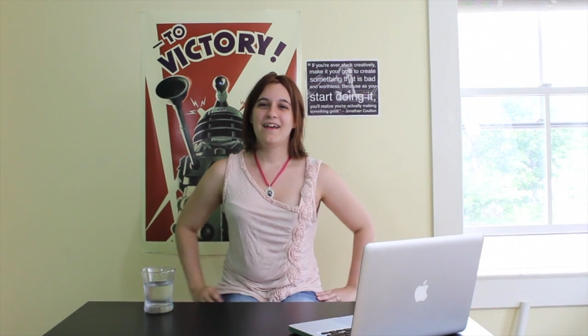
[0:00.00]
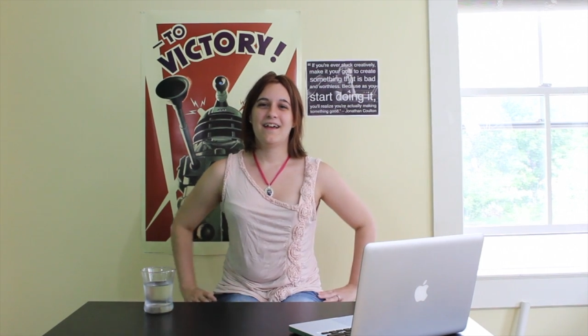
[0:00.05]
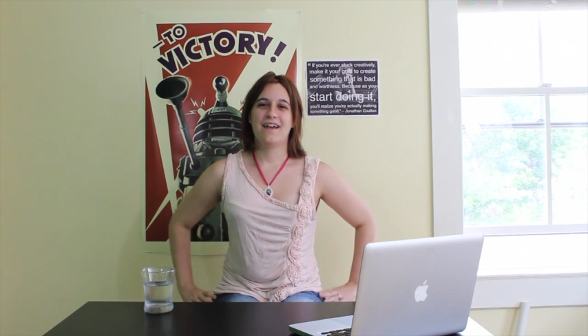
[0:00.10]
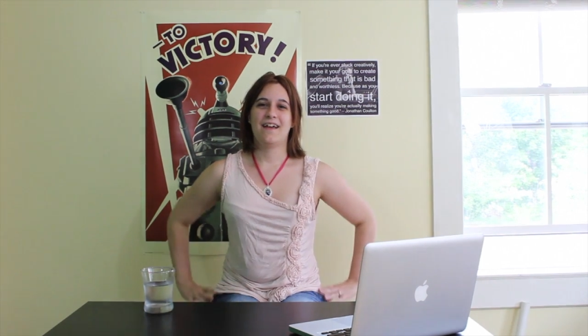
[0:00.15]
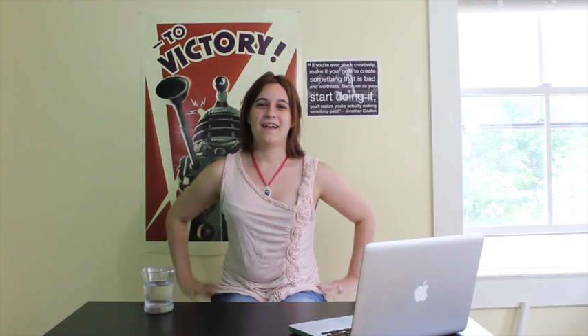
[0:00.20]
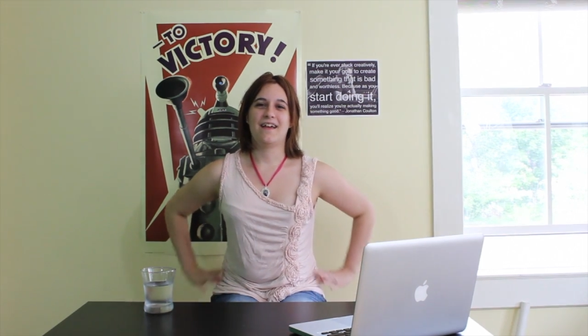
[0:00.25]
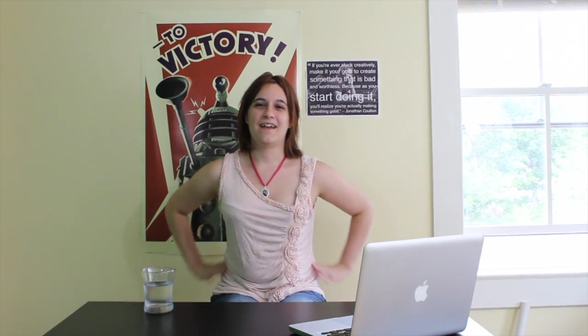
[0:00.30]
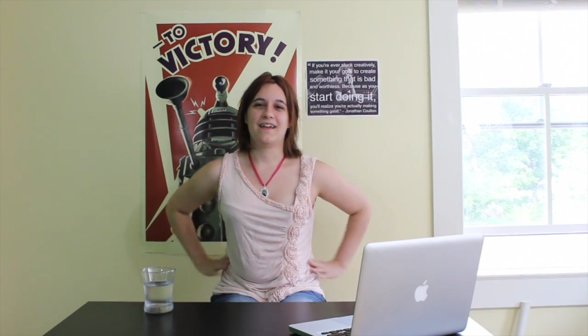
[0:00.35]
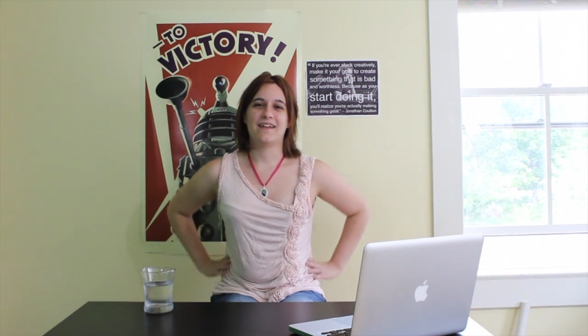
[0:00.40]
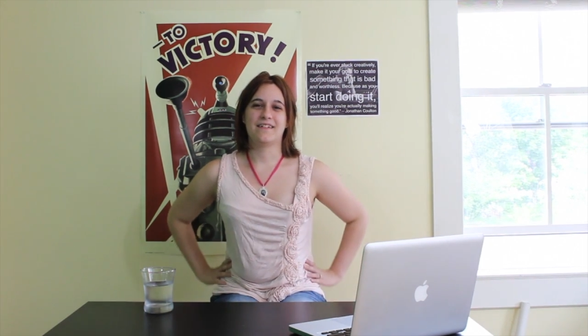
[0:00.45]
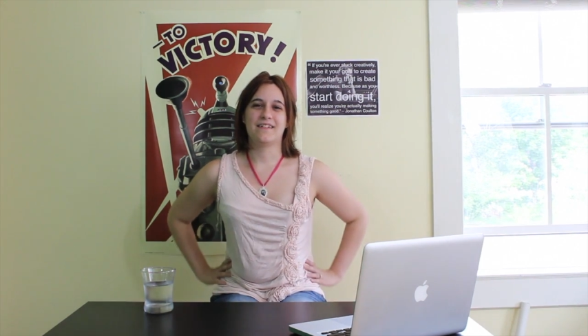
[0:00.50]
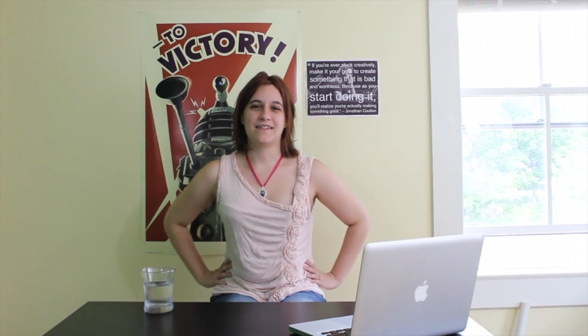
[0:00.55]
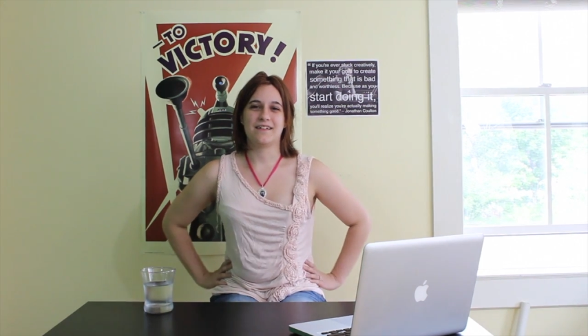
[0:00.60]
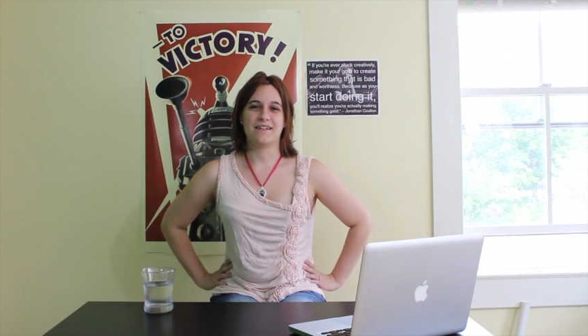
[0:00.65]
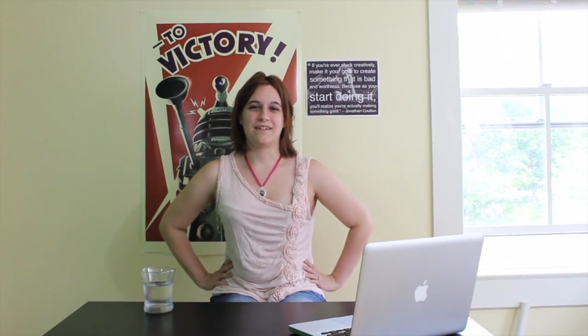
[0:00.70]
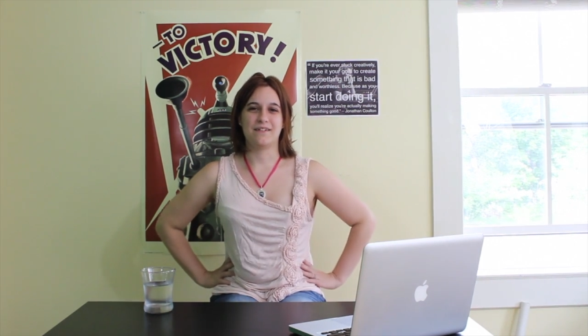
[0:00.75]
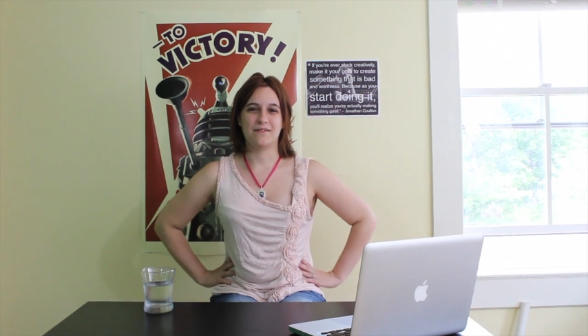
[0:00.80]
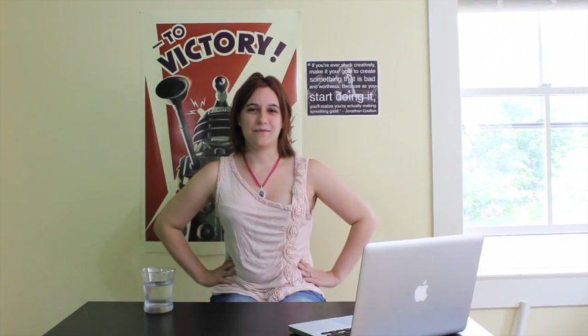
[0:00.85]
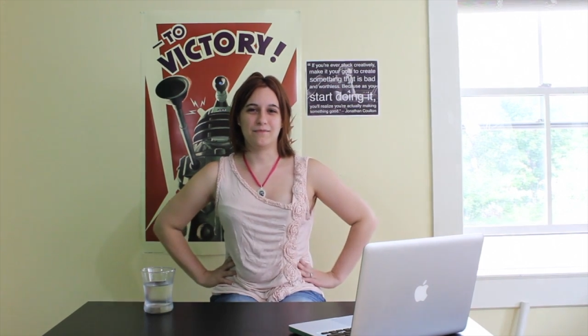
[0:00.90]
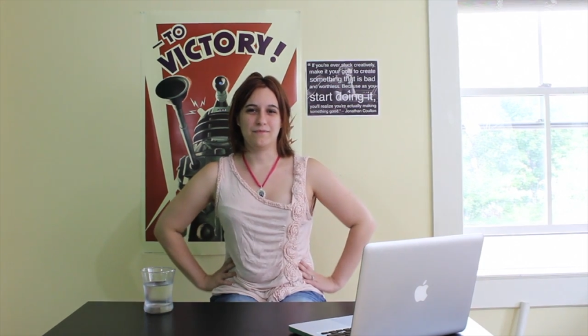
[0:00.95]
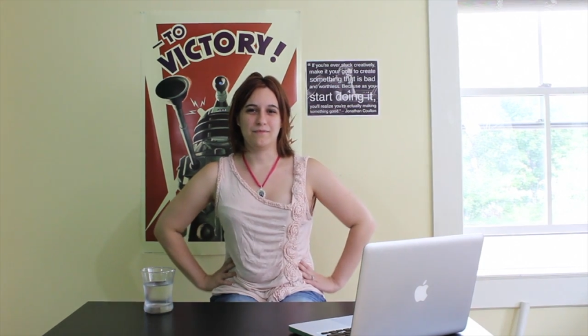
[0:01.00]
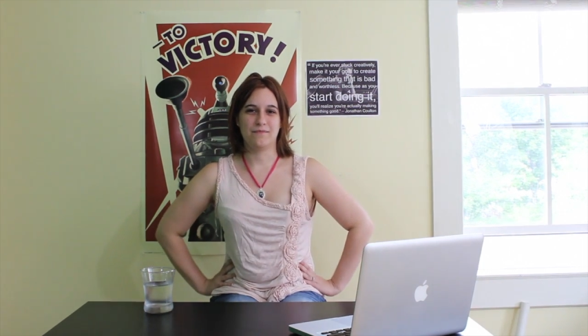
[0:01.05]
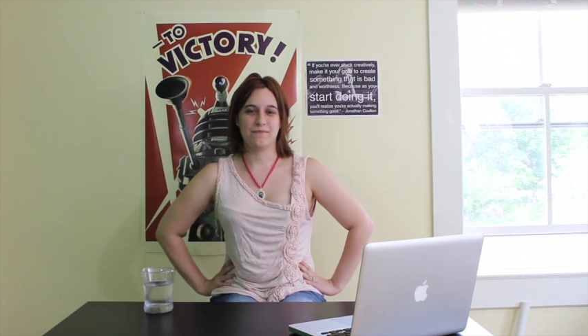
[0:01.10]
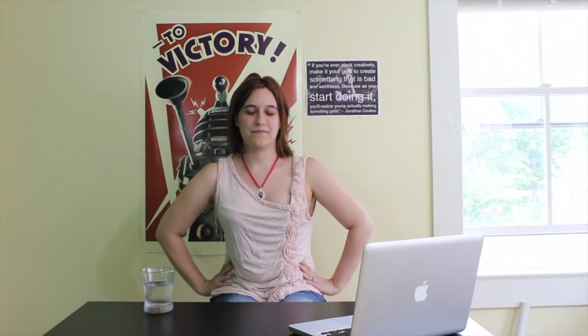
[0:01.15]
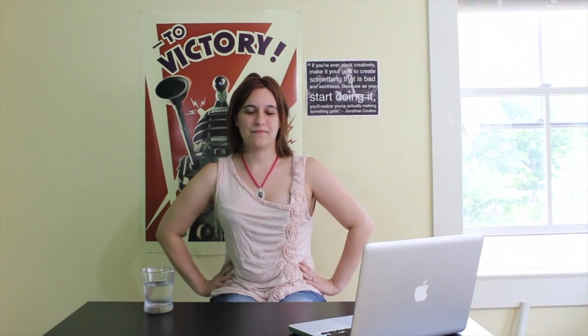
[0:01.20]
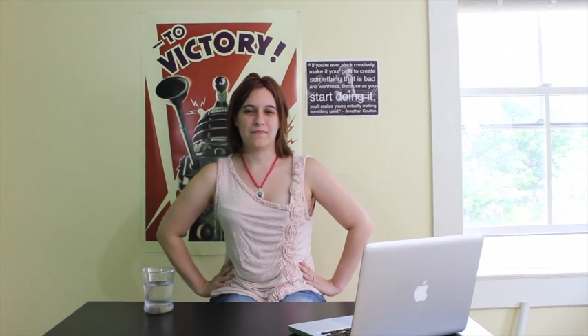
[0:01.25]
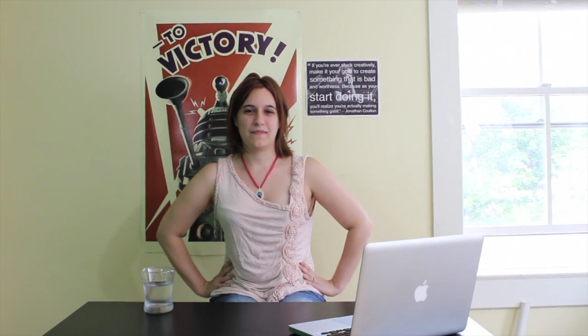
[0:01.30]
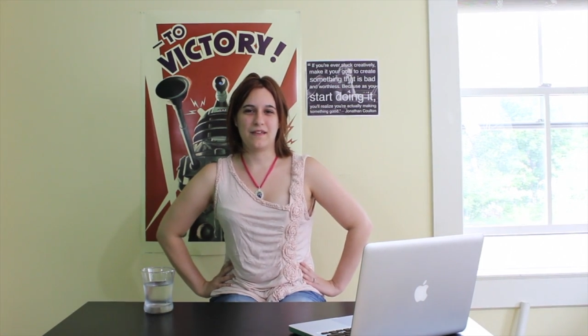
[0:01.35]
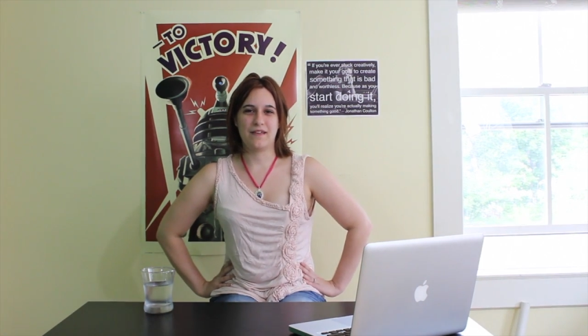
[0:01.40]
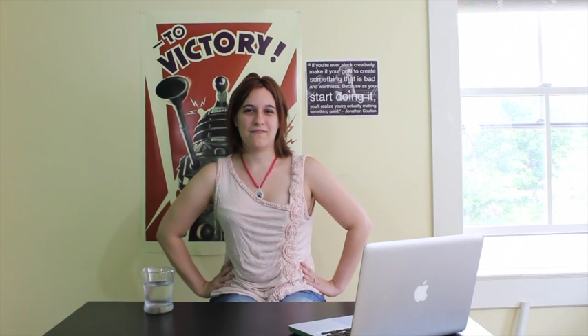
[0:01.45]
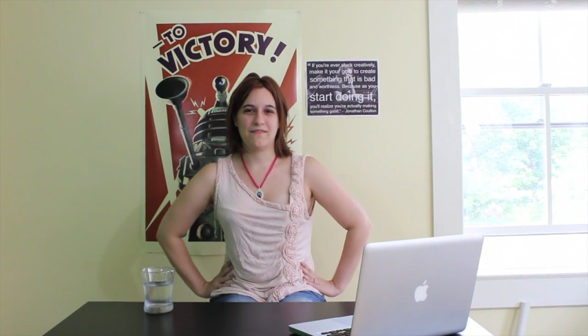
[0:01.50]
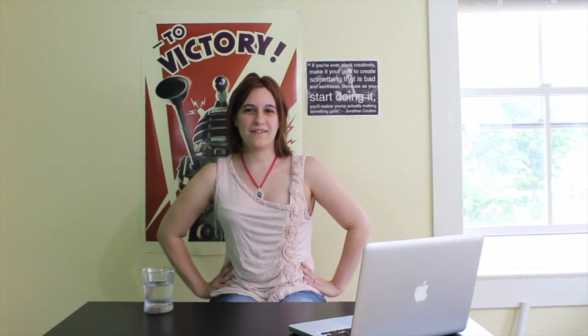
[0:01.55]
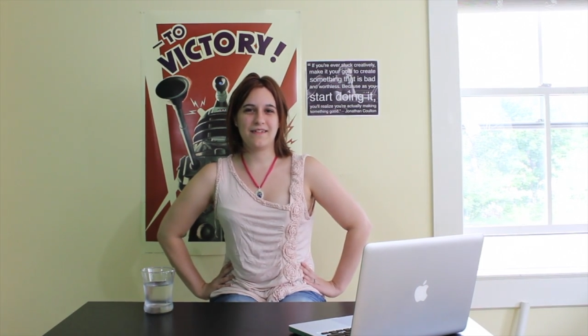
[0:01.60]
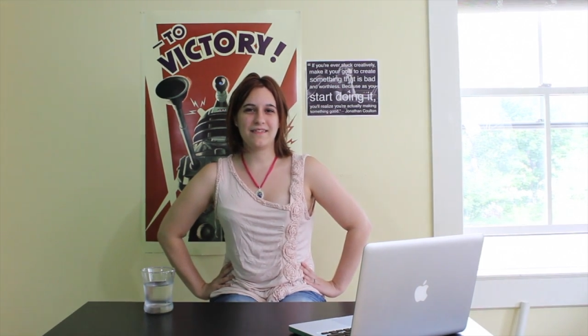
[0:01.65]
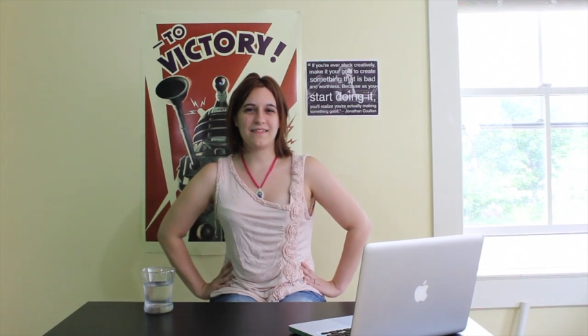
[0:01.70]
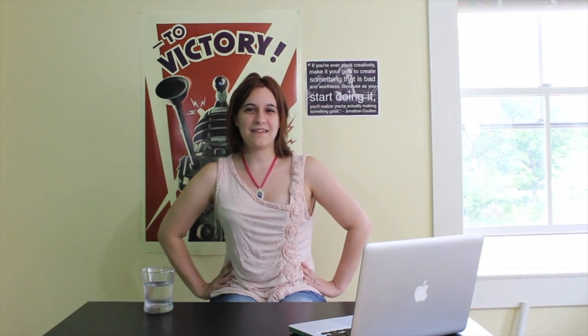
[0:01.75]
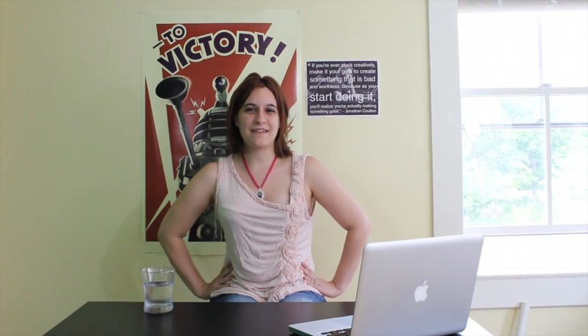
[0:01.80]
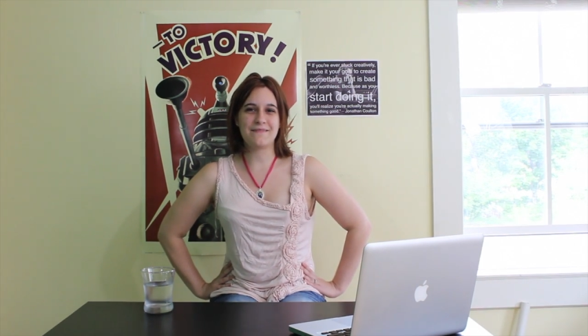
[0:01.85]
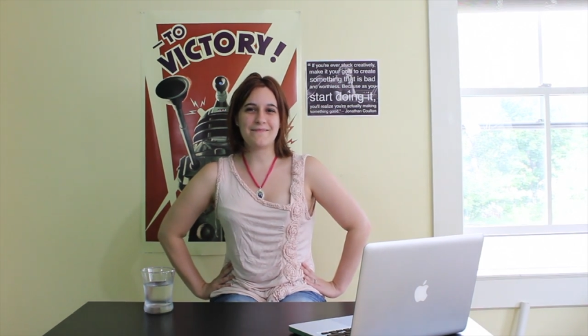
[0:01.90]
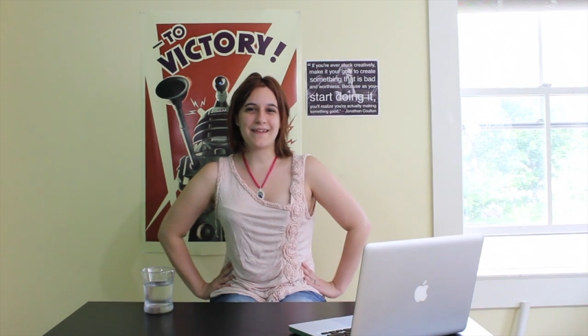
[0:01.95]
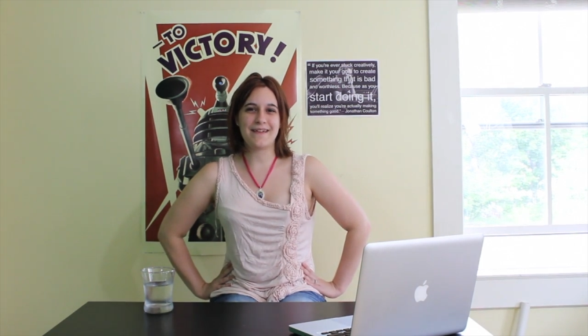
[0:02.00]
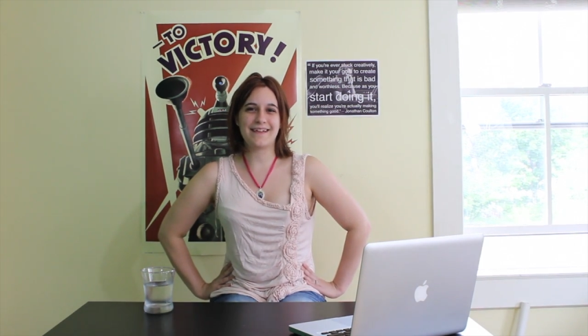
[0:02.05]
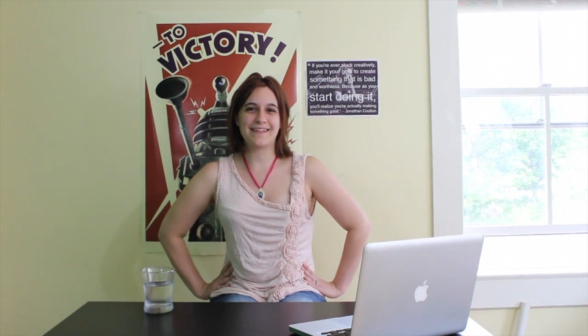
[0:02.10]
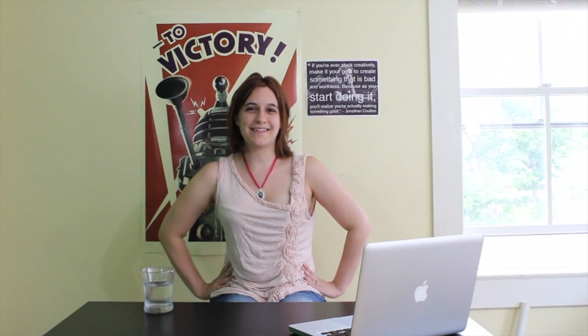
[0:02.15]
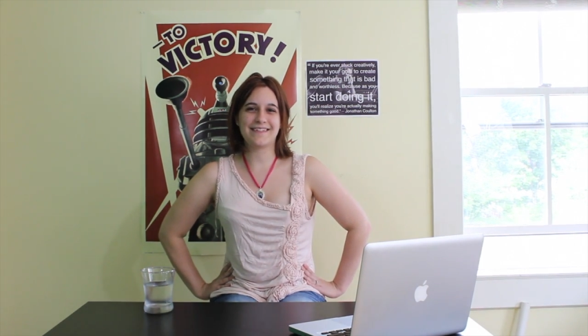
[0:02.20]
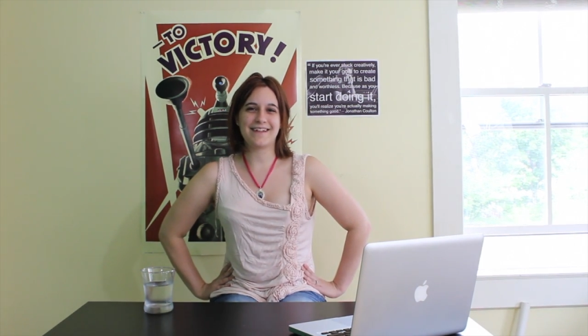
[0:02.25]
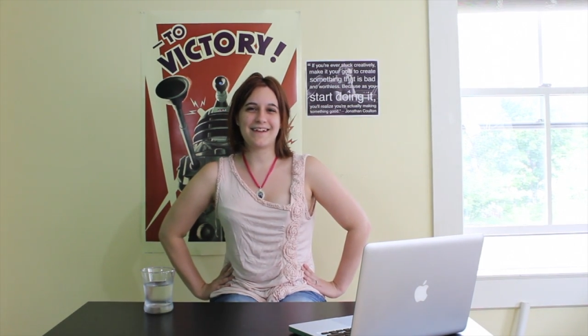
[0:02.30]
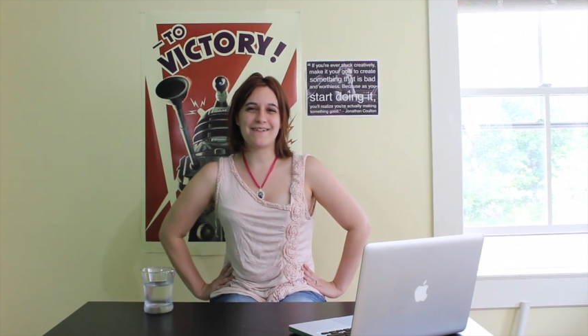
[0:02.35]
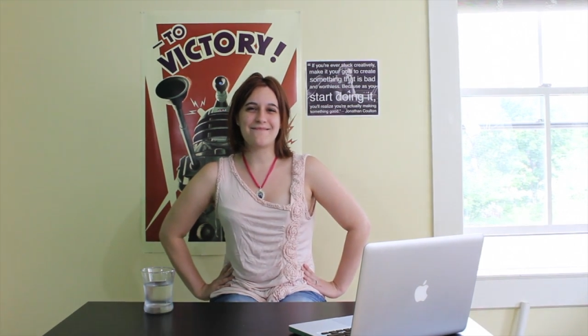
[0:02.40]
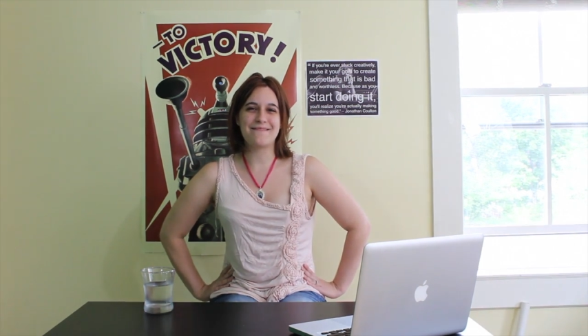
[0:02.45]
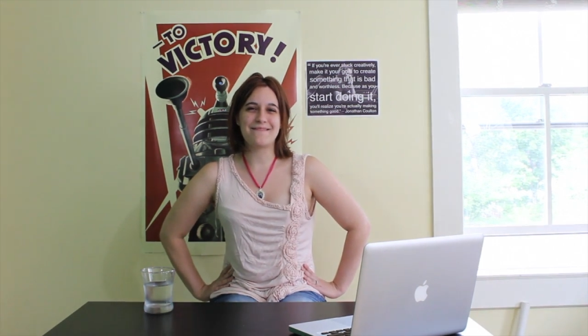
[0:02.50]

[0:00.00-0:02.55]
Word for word: and um, everything makes so